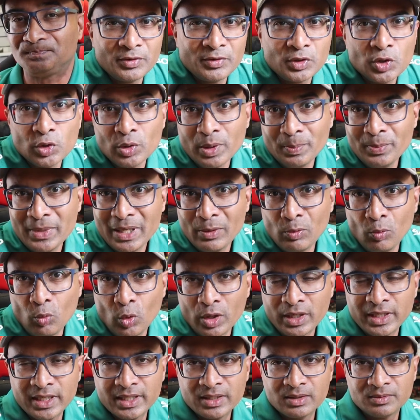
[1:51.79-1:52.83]
you may
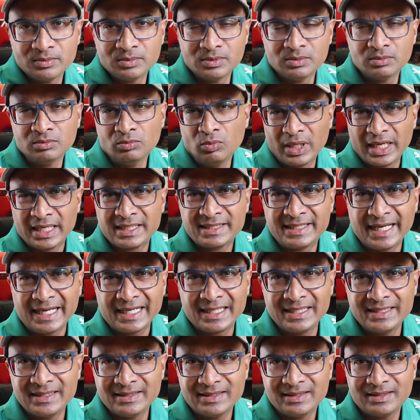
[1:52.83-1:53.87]
wonder, what
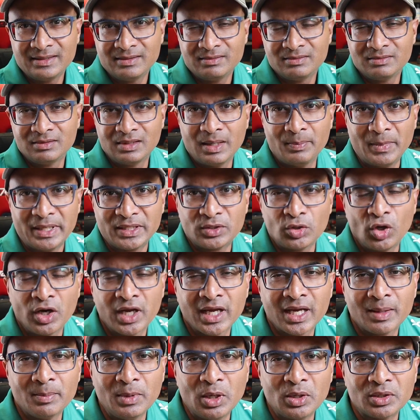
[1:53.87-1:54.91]
exactly am I
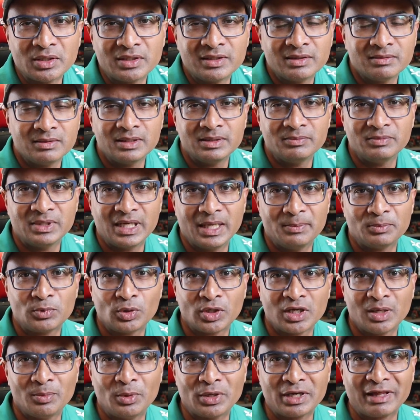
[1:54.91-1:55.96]
talking about when I'm
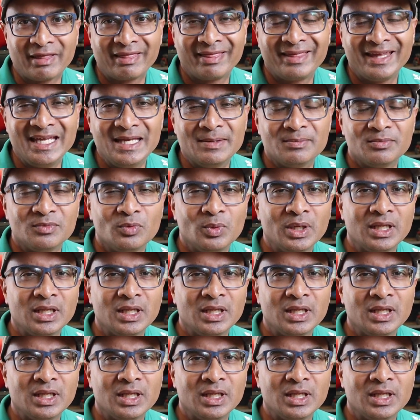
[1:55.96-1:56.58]
talking about a theme?